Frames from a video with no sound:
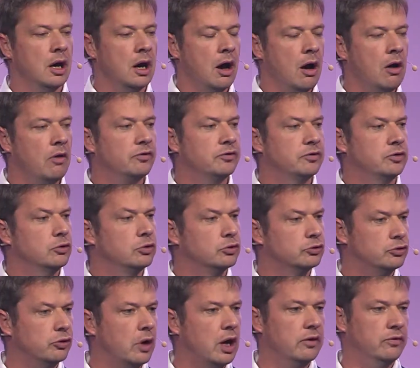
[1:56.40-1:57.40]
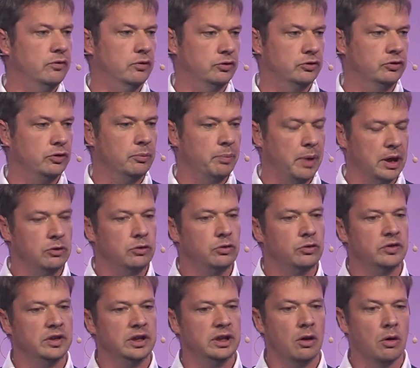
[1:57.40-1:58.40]
of your drivers by
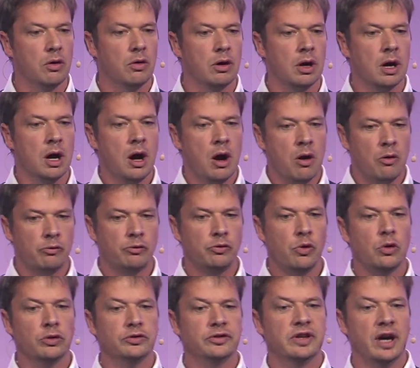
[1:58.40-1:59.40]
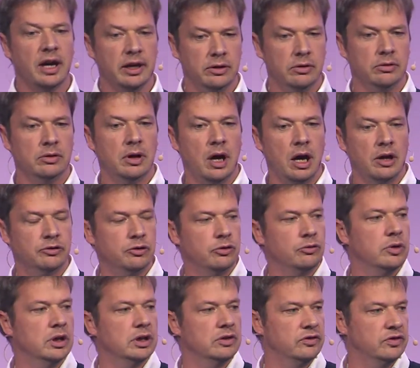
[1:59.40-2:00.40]
using our road tire
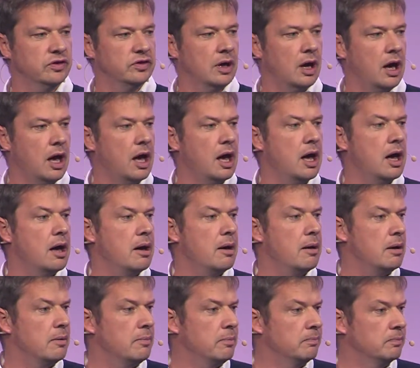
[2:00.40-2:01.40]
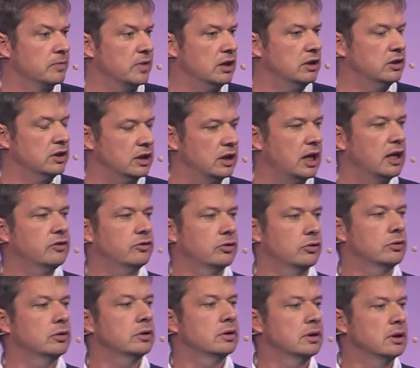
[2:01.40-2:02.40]
adherence
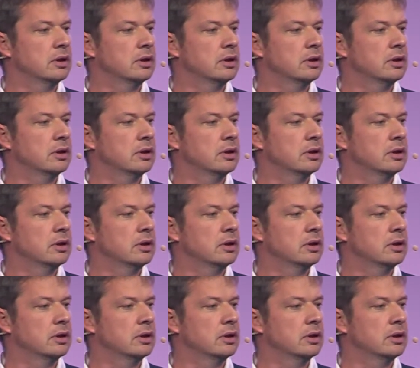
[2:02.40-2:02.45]
indicator